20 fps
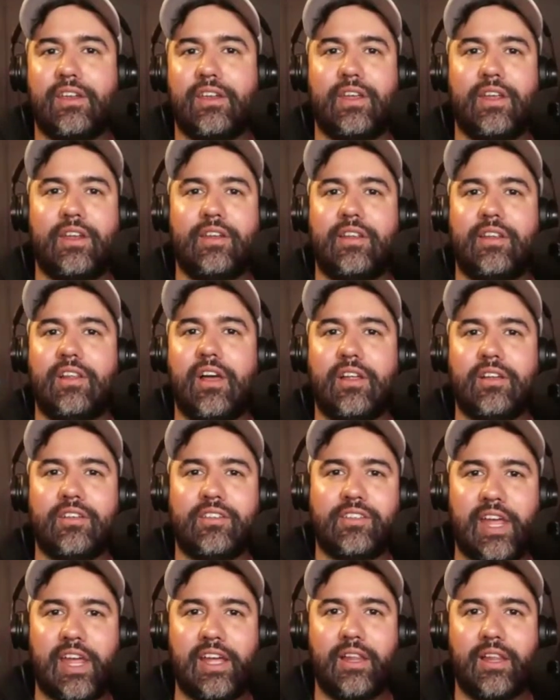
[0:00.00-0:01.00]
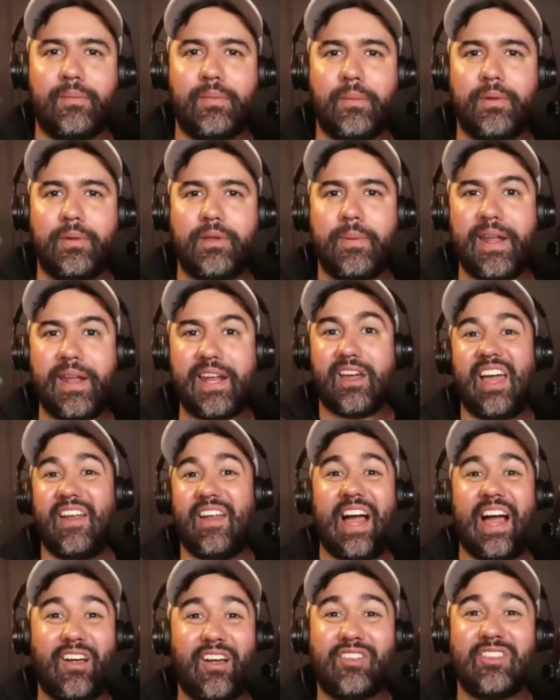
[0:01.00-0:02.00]
is a lot scalable, but depending on
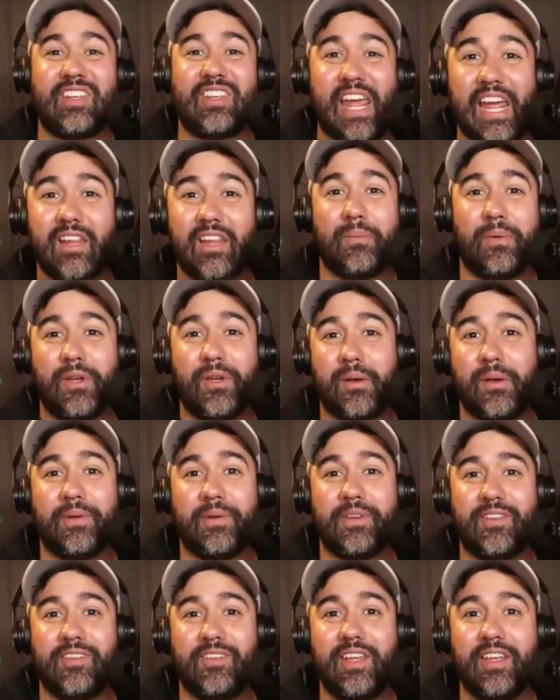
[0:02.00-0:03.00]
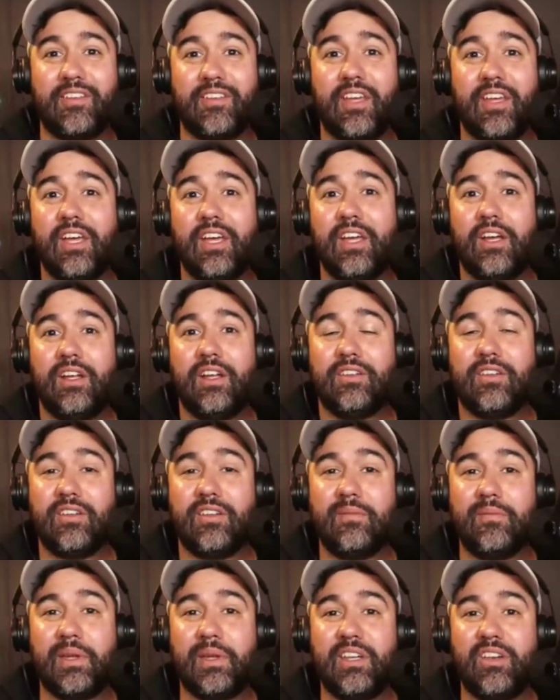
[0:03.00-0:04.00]
how scalable your business is,
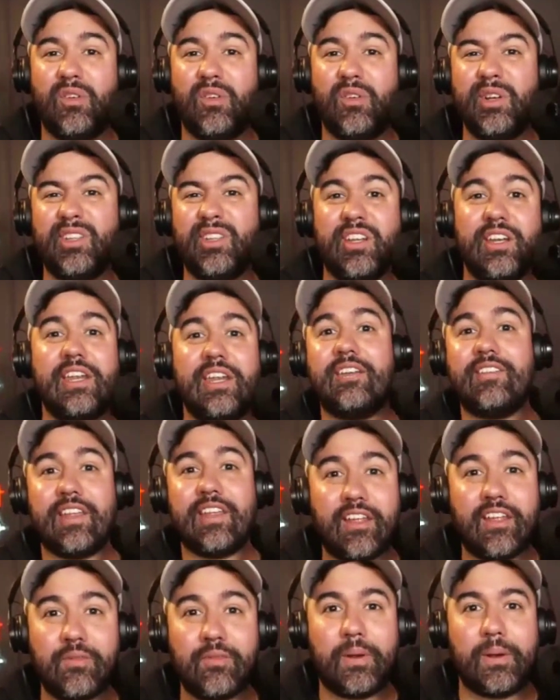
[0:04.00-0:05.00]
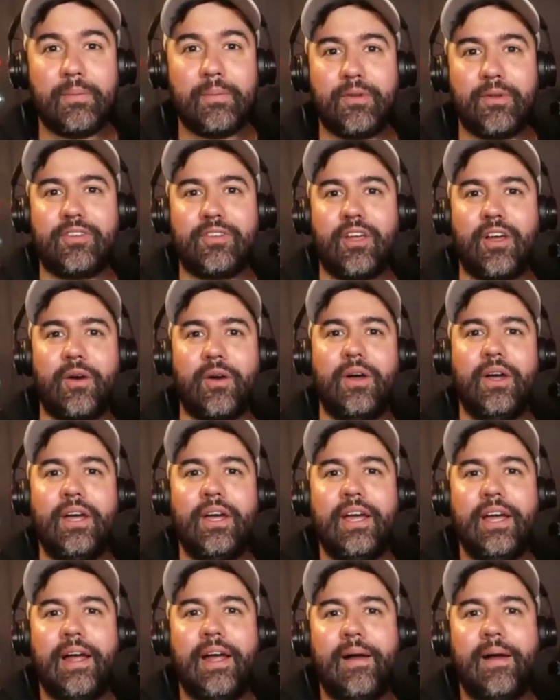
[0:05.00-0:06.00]
doesn't mean you're always going to need salespeople. So
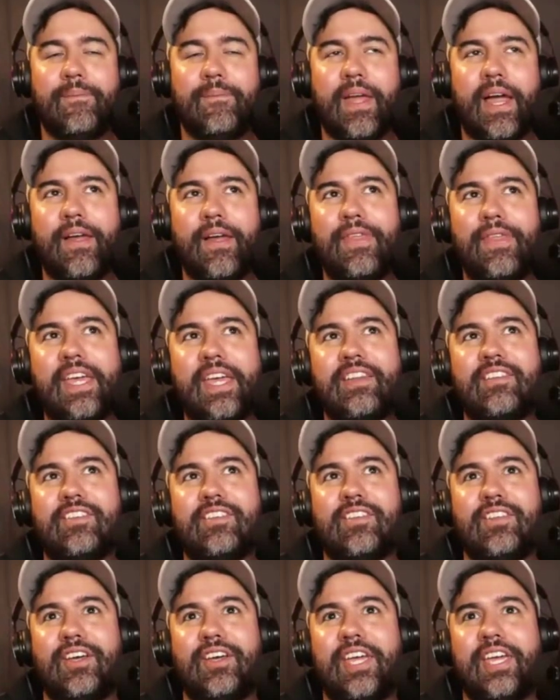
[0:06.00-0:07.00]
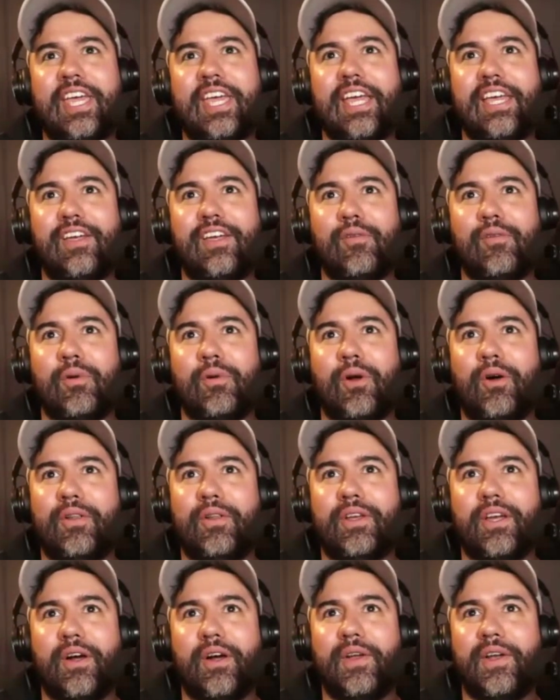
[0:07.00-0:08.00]
I think it's just looking at your role
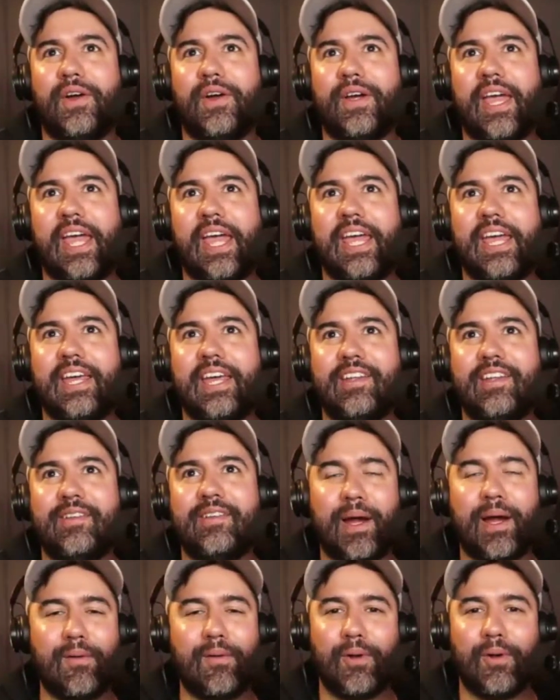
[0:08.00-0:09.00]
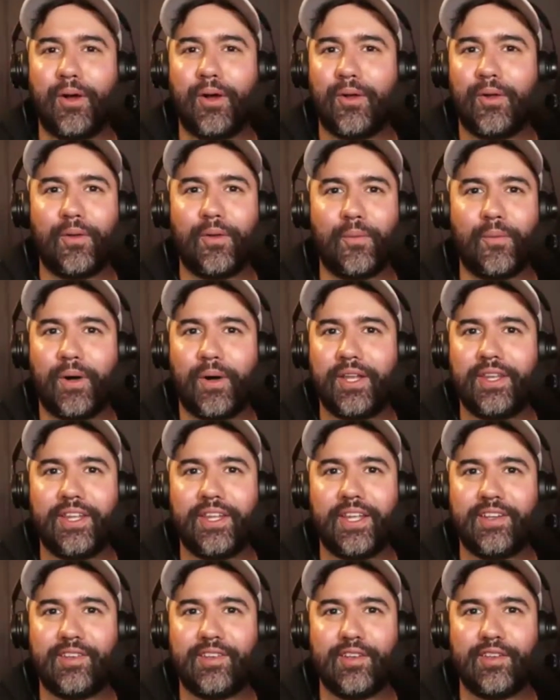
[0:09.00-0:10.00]
and going, okay, is my role one
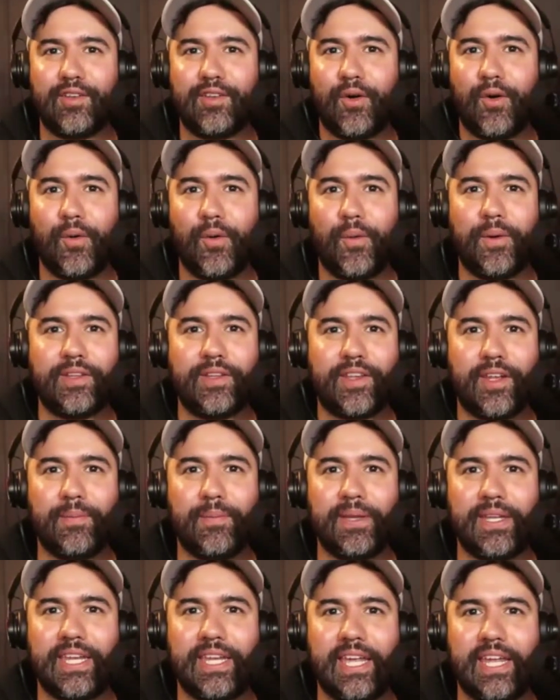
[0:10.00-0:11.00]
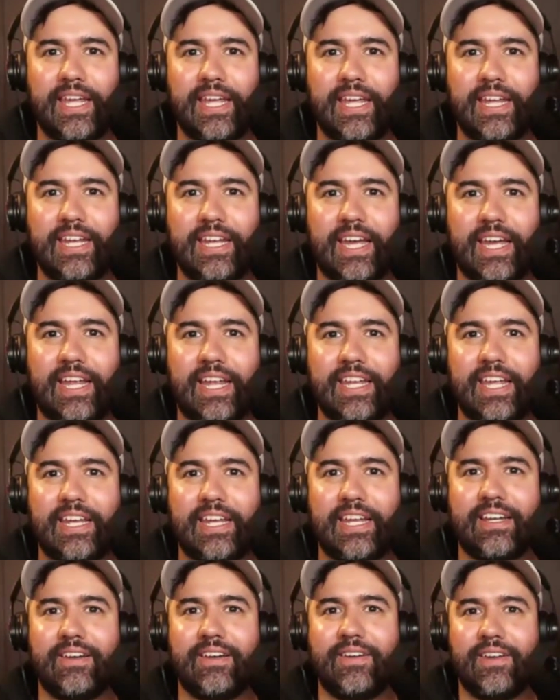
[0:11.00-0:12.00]
that's just always going to be needed? And
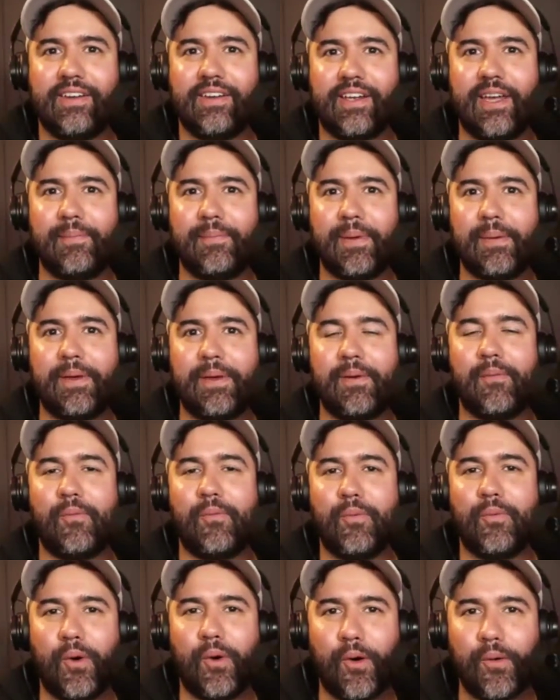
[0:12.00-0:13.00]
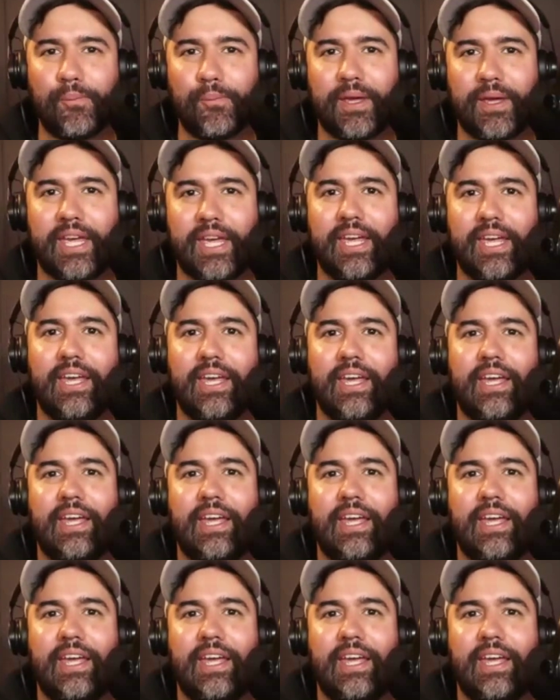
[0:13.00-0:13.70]
then going, okay, maybe it won't be.